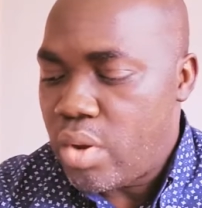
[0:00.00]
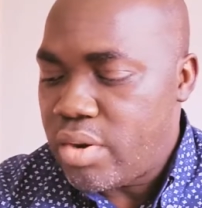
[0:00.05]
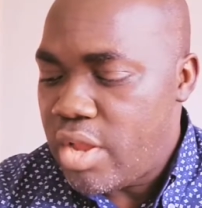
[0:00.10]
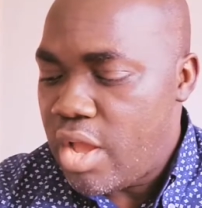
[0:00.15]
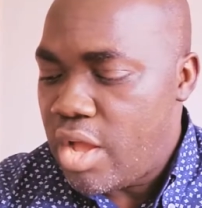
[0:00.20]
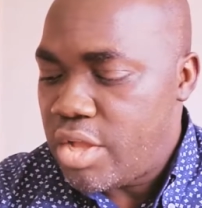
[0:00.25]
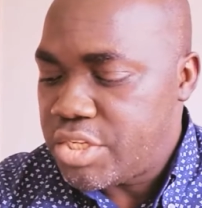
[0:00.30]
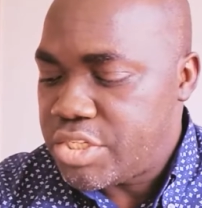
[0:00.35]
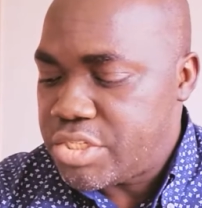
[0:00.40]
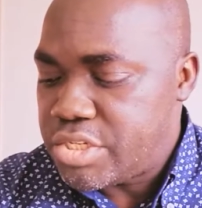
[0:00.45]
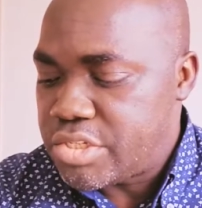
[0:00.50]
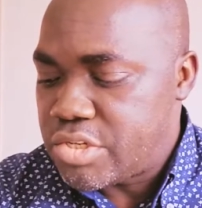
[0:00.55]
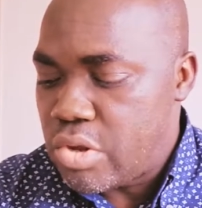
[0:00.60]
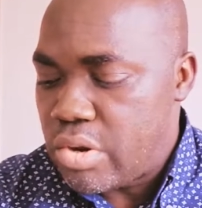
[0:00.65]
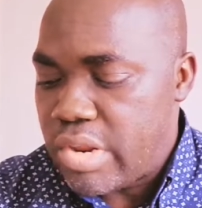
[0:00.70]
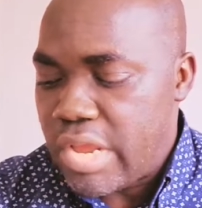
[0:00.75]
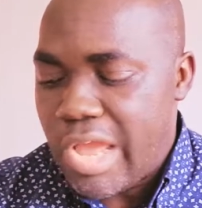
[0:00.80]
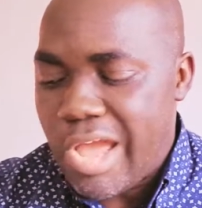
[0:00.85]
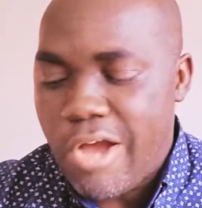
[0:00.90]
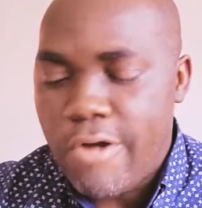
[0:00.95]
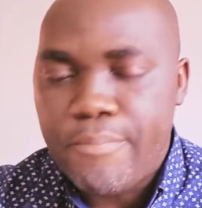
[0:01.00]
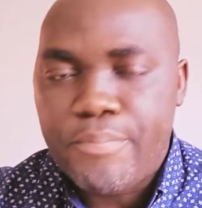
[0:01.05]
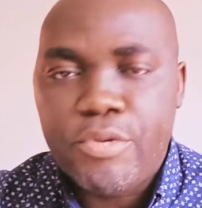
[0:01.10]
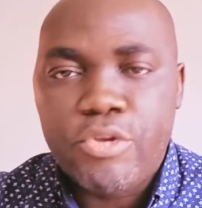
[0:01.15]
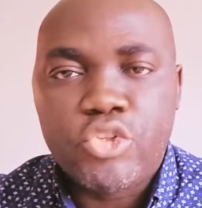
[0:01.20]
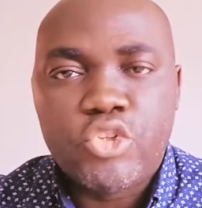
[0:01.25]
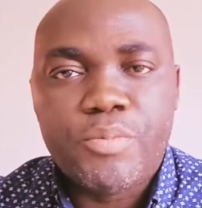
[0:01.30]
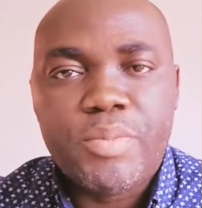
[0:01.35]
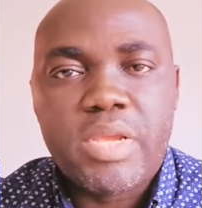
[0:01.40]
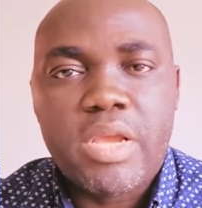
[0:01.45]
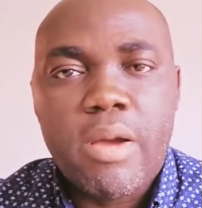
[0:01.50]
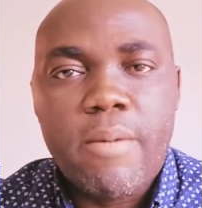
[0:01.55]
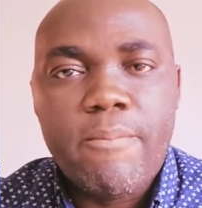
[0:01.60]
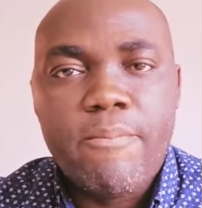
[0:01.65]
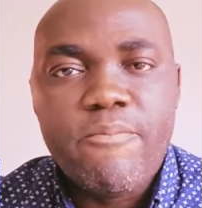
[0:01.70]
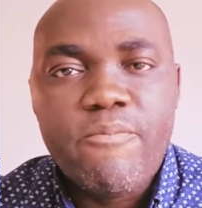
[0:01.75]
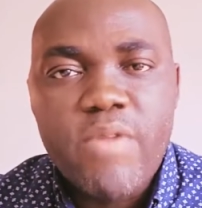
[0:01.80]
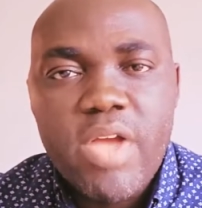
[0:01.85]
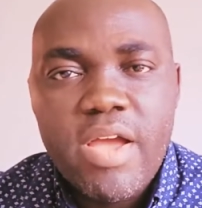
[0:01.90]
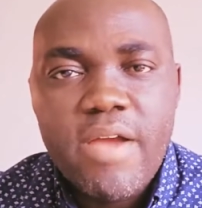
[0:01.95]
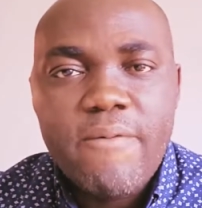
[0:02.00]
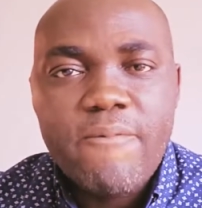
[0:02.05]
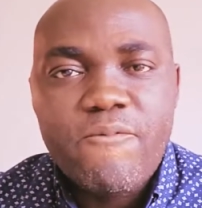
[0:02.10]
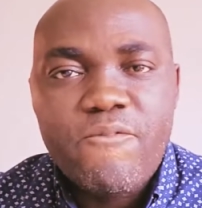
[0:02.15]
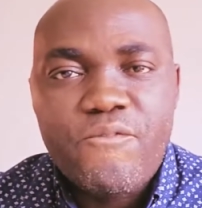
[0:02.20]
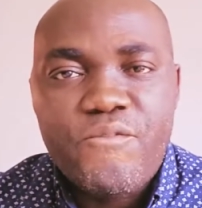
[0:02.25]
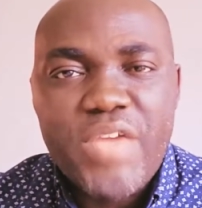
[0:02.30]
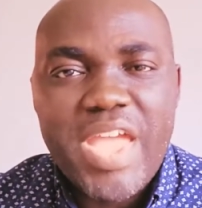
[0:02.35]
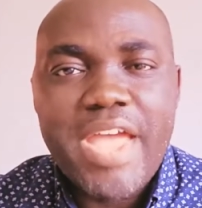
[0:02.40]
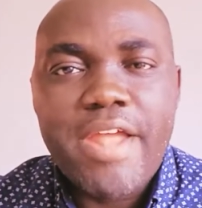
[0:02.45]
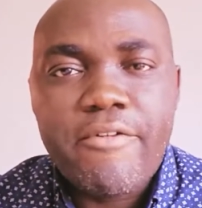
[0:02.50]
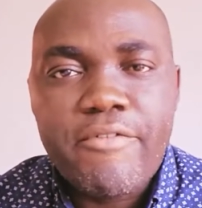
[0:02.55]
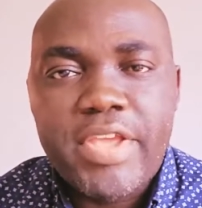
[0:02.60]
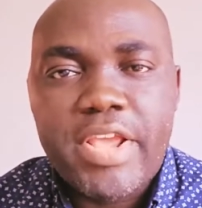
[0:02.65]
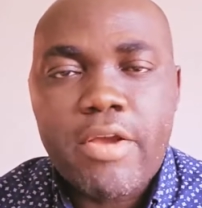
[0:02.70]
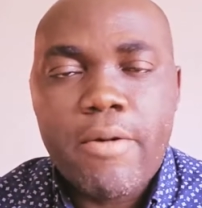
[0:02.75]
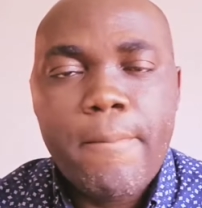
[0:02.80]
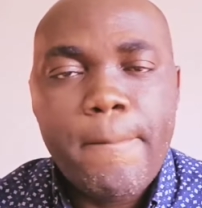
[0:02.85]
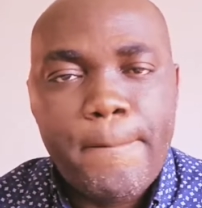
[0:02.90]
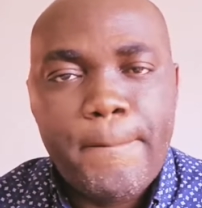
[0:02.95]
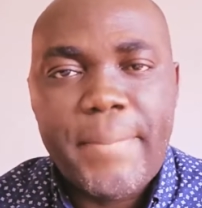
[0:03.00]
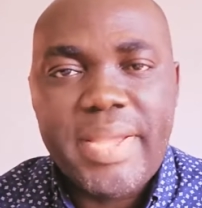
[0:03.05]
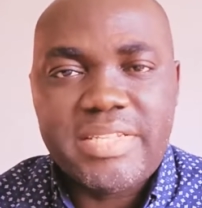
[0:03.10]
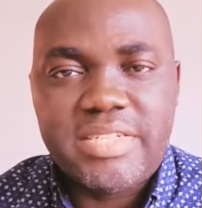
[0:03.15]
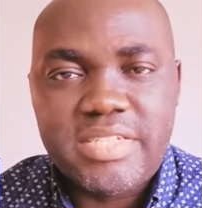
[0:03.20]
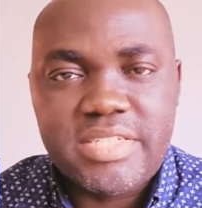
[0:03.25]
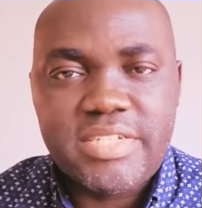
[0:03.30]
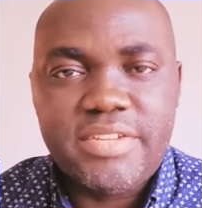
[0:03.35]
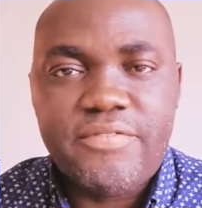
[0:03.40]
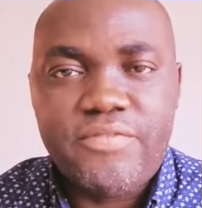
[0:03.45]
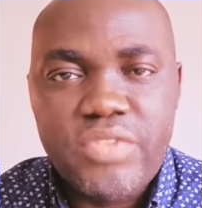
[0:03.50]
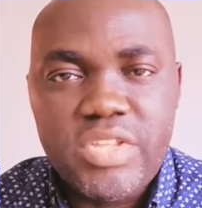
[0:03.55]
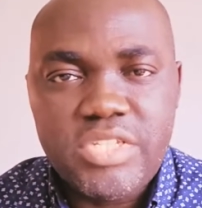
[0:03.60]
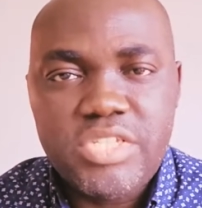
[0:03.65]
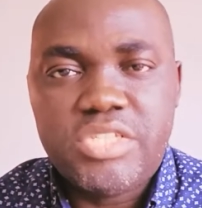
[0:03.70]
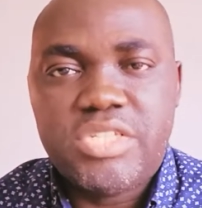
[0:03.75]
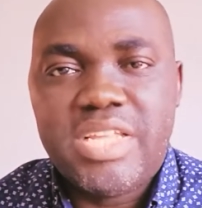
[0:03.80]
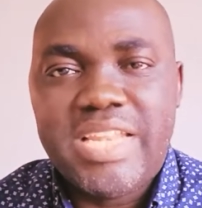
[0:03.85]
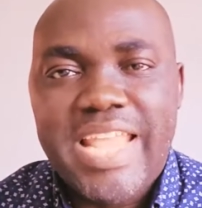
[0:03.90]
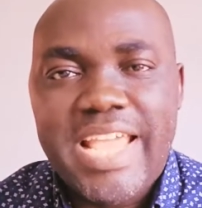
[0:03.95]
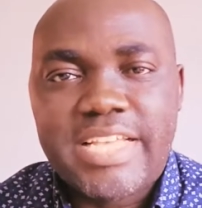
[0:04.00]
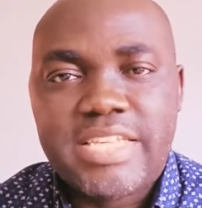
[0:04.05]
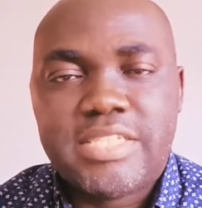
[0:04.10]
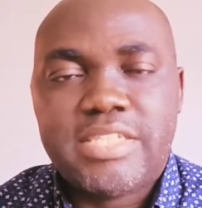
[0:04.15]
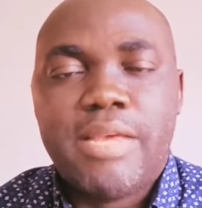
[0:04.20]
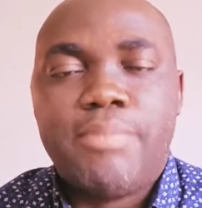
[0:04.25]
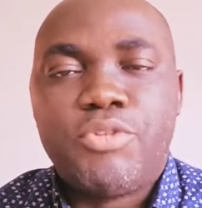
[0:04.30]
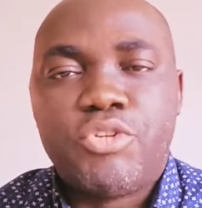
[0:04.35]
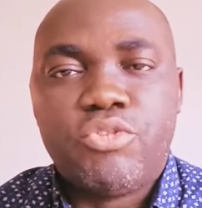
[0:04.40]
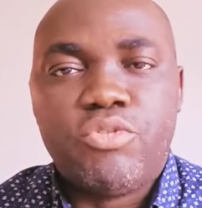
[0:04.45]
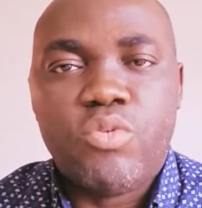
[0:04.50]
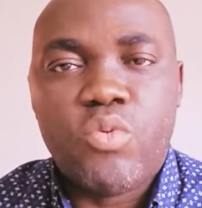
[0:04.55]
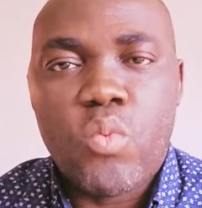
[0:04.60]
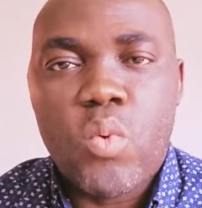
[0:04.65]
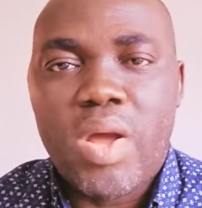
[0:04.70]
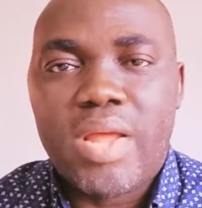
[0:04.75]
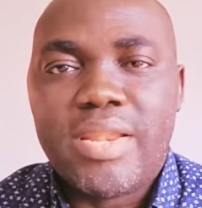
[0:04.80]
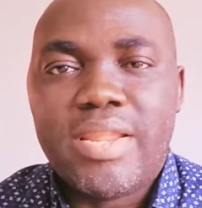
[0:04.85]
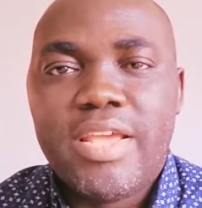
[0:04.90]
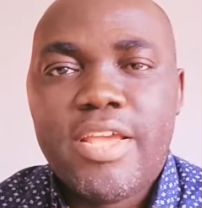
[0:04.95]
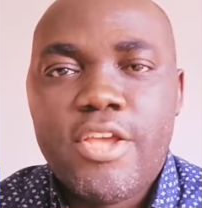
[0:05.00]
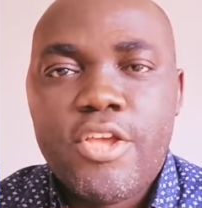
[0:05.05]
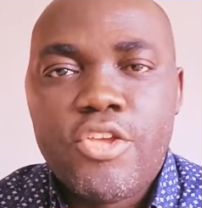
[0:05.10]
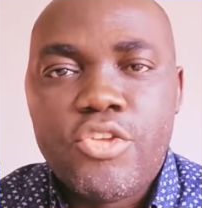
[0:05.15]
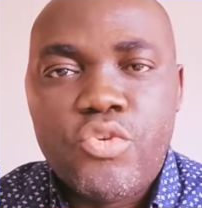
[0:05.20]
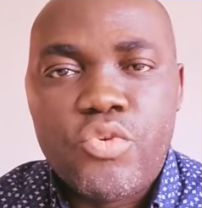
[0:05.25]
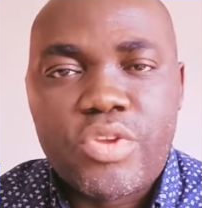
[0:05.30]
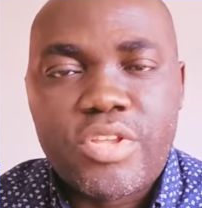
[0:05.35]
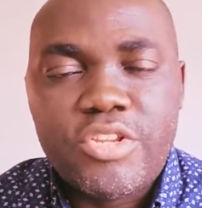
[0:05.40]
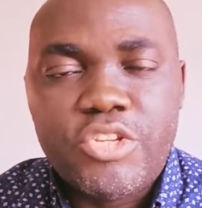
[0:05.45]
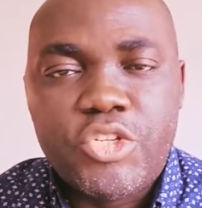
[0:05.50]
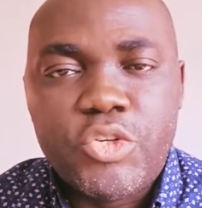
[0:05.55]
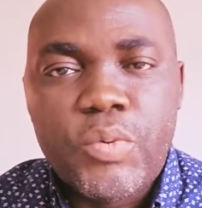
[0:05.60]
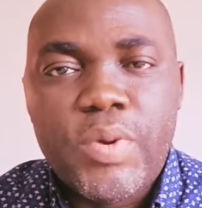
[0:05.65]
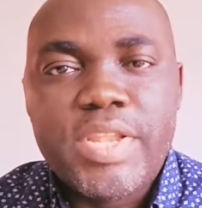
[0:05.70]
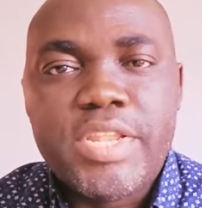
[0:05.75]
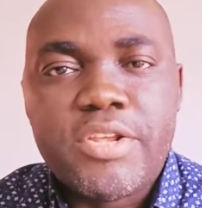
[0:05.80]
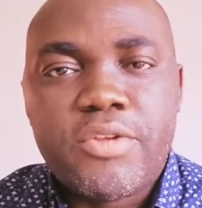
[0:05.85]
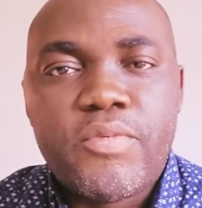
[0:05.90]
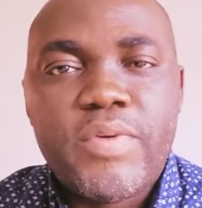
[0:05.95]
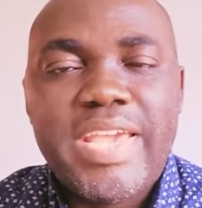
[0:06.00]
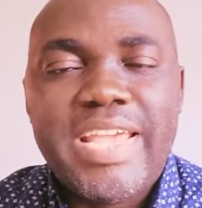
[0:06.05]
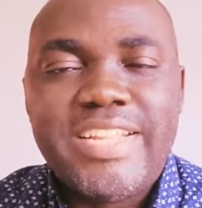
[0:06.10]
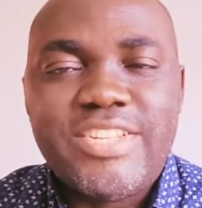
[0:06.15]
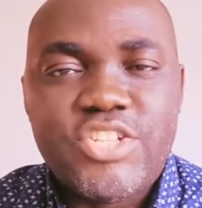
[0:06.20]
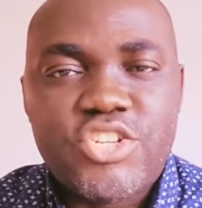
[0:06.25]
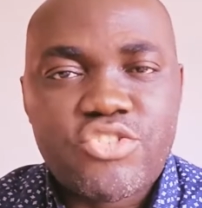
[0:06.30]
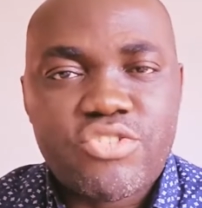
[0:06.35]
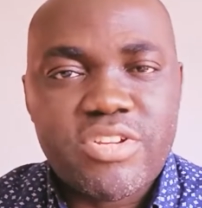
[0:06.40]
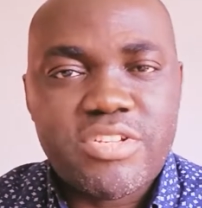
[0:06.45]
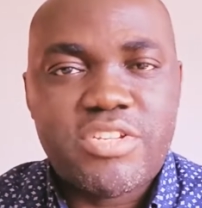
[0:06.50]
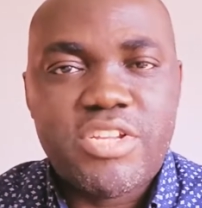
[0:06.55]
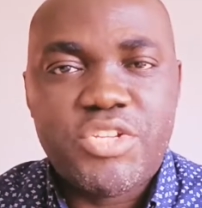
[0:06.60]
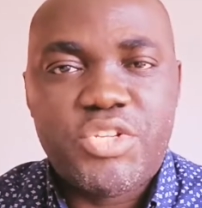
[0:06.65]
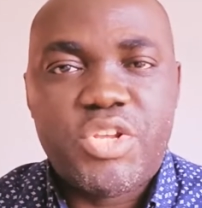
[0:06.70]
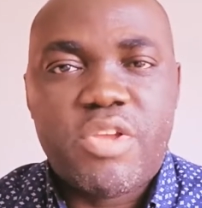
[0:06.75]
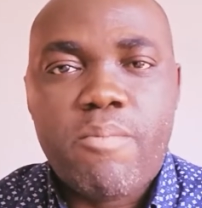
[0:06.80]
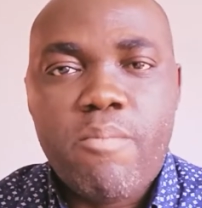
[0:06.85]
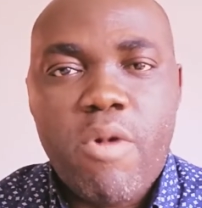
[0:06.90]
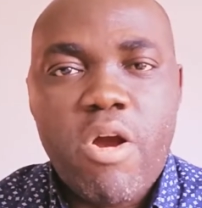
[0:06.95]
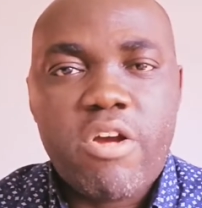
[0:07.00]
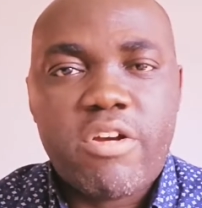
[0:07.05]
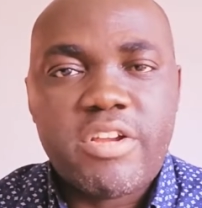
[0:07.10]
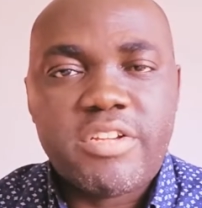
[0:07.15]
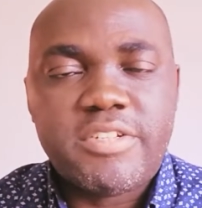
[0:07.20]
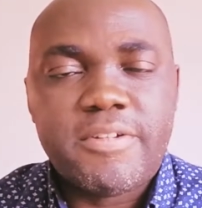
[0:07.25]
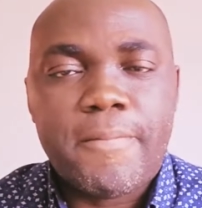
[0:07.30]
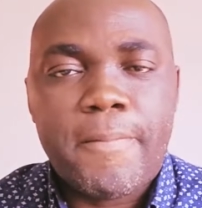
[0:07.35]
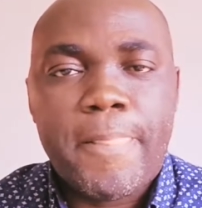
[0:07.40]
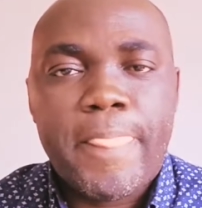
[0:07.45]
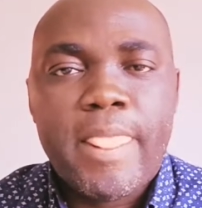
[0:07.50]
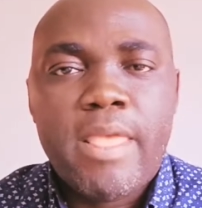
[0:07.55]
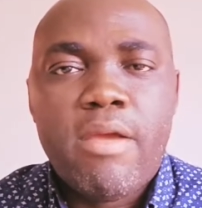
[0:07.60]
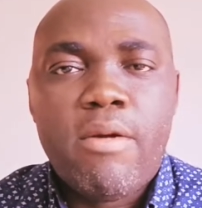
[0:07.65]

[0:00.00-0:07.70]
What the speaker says: What else is going to help you to become very competitive? This is an exceptional one. You can do a degree in strategic marketing.